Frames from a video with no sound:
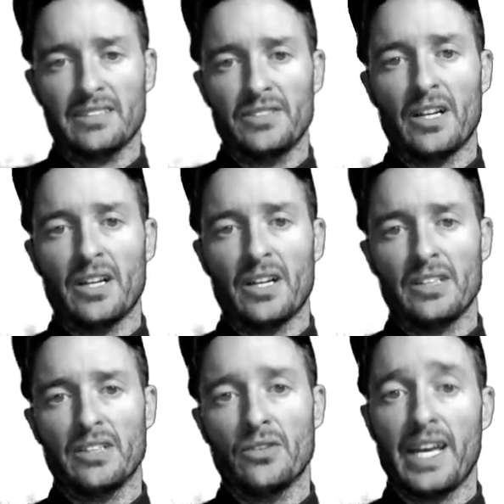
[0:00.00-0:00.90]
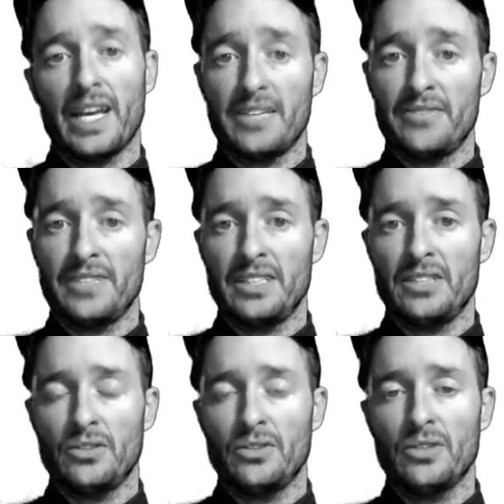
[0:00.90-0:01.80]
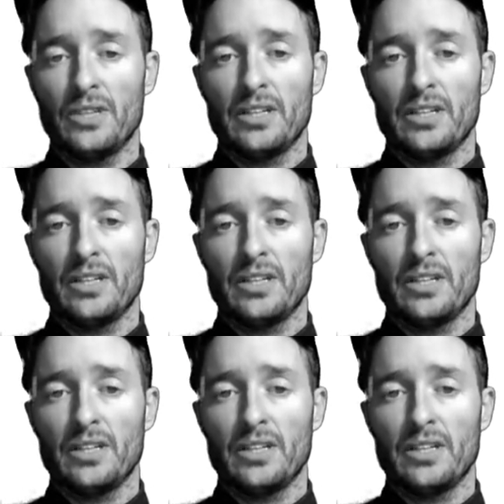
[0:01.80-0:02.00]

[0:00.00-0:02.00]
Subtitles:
of your audio and video,